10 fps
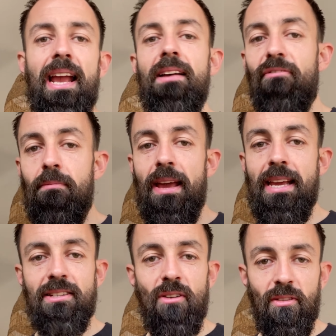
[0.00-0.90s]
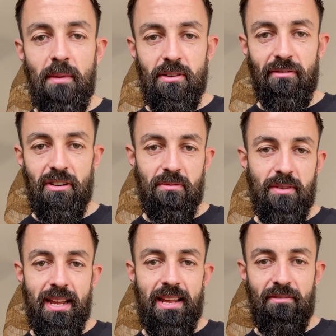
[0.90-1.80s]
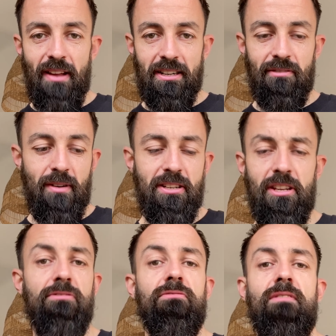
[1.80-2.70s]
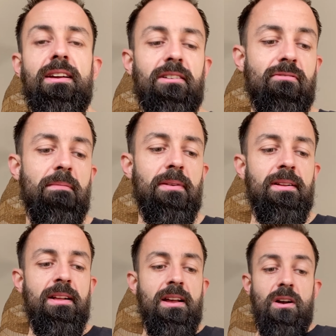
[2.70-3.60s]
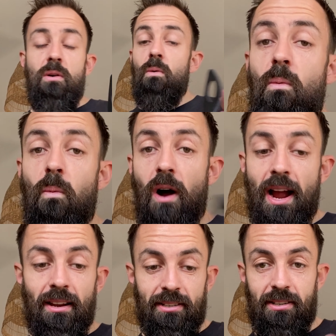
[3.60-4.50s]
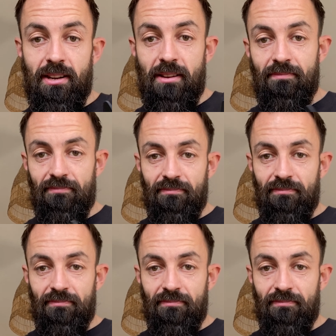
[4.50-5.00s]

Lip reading: for me, is not the most efficient way and effective way to use a grip. What I like to do